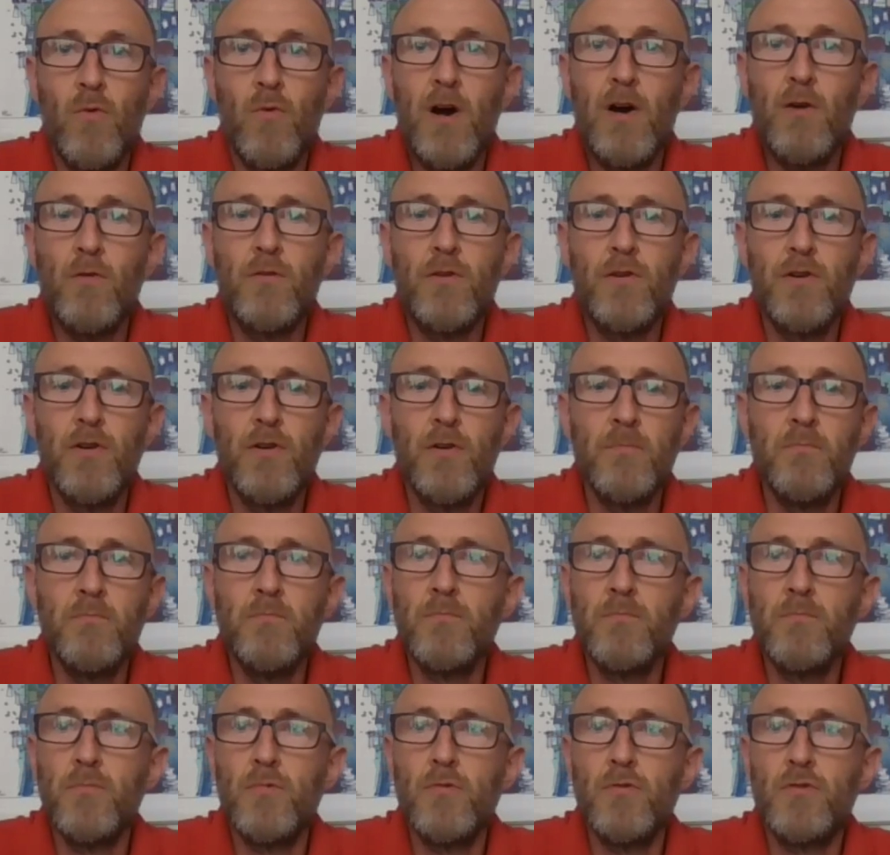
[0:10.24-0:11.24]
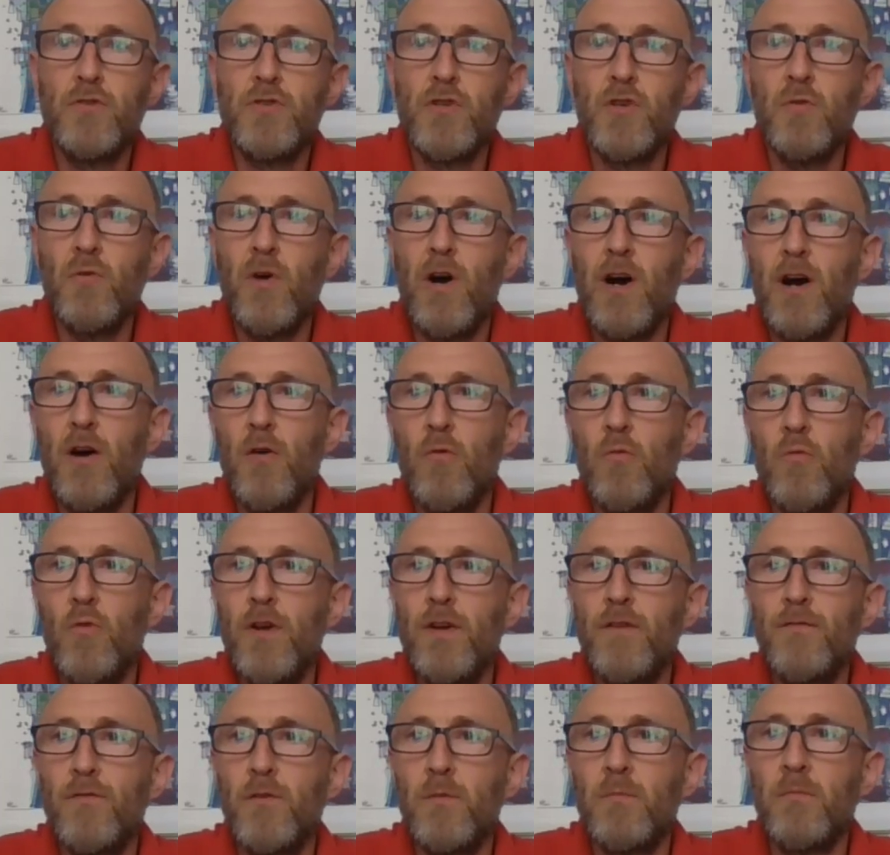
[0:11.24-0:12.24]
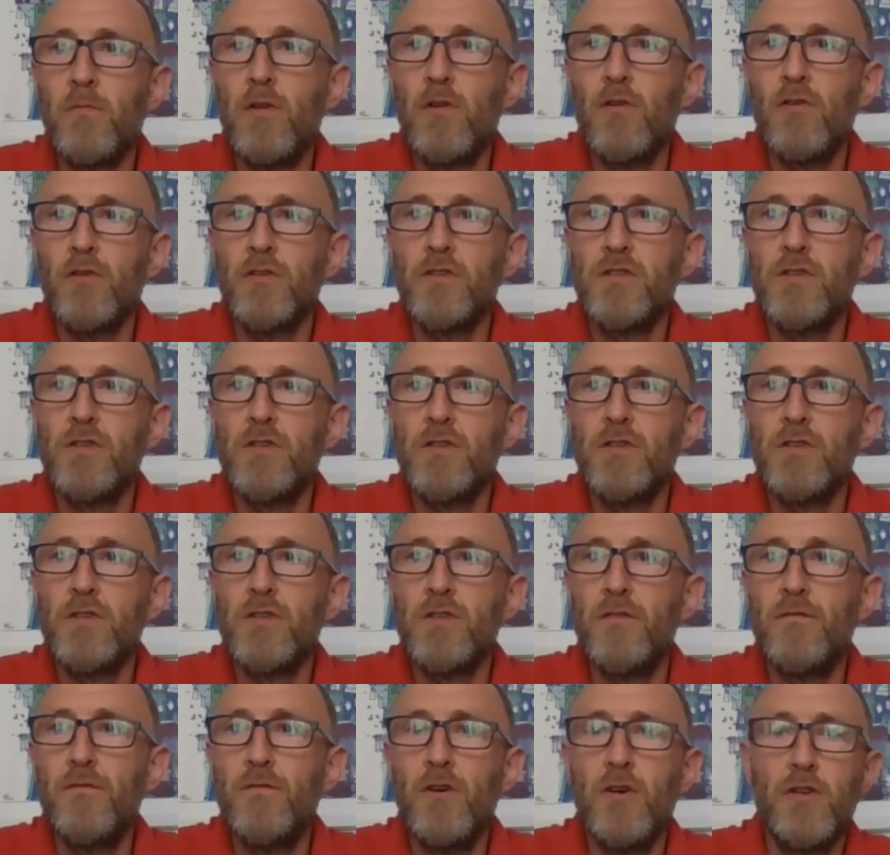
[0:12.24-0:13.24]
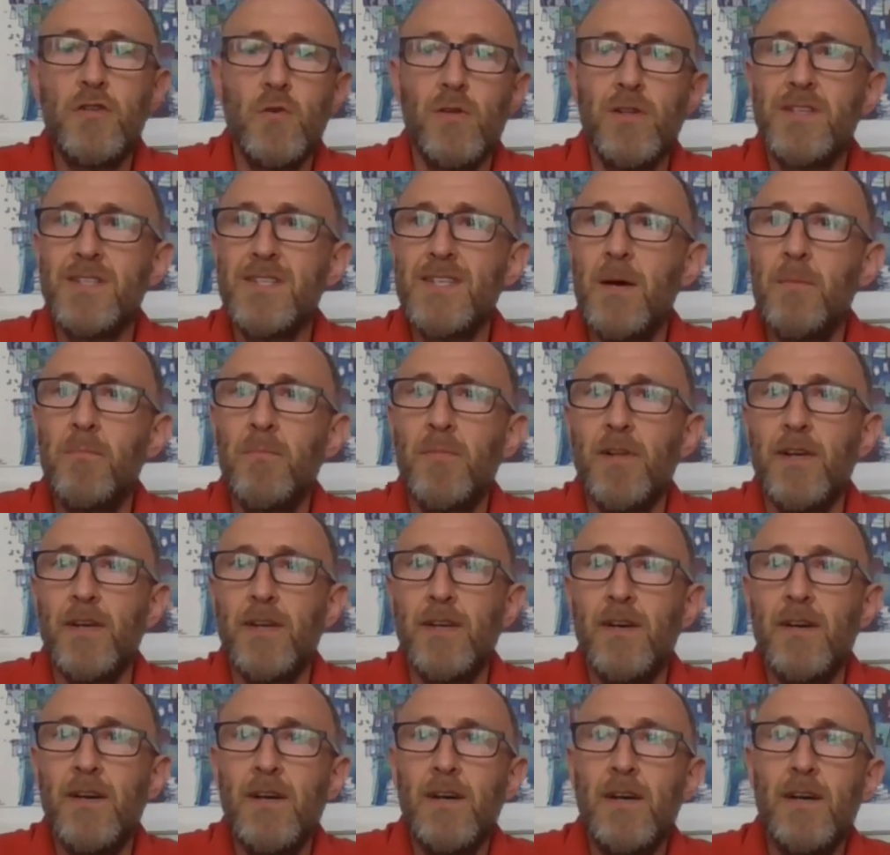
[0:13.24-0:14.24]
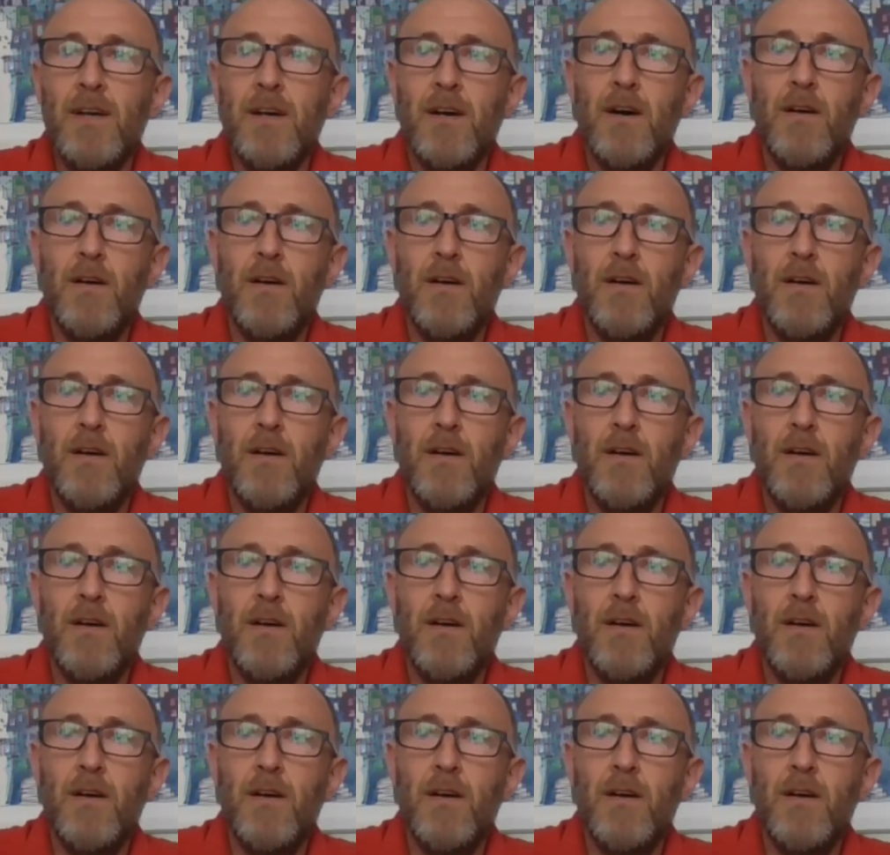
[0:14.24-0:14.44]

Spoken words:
Welcome to our Weaverham Cluster Virtual Assembly.